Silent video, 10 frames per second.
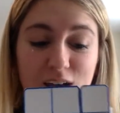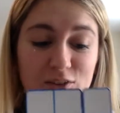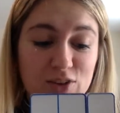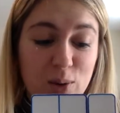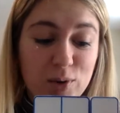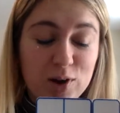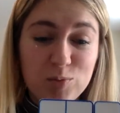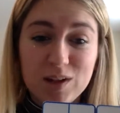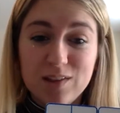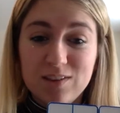So now we're going to
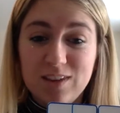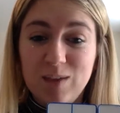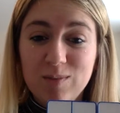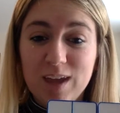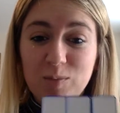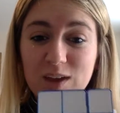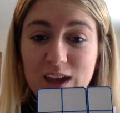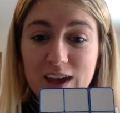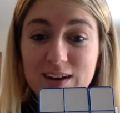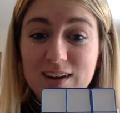play the same game
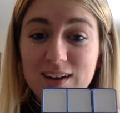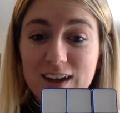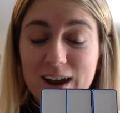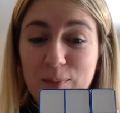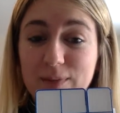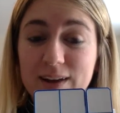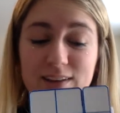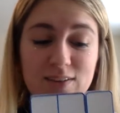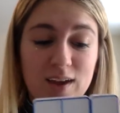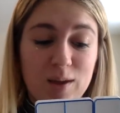again, and I'm going to
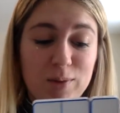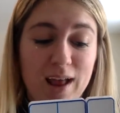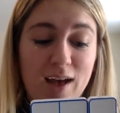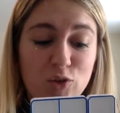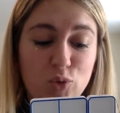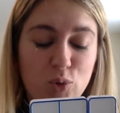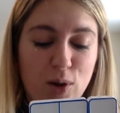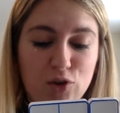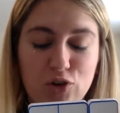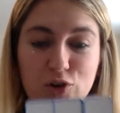say, I'm going to ask you a
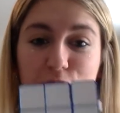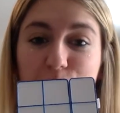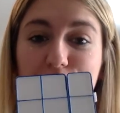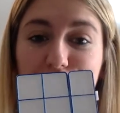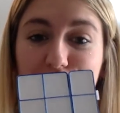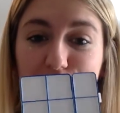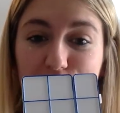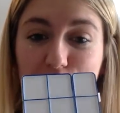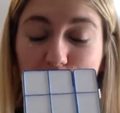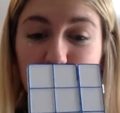question. You're going to put it into
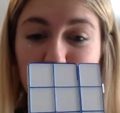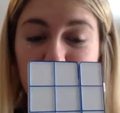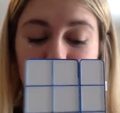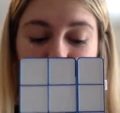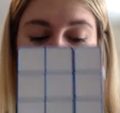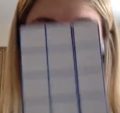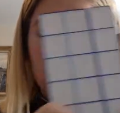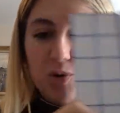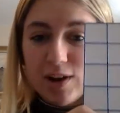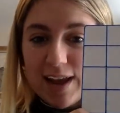your own frame. Make sure
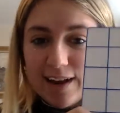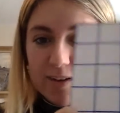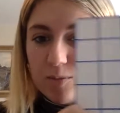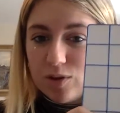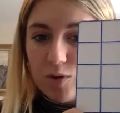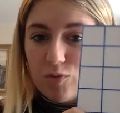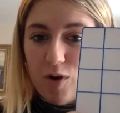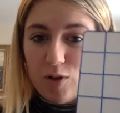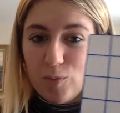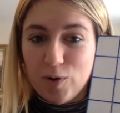you connect them so they don't
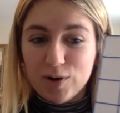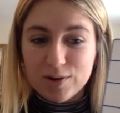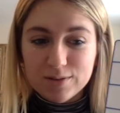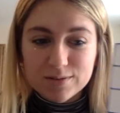fall apart.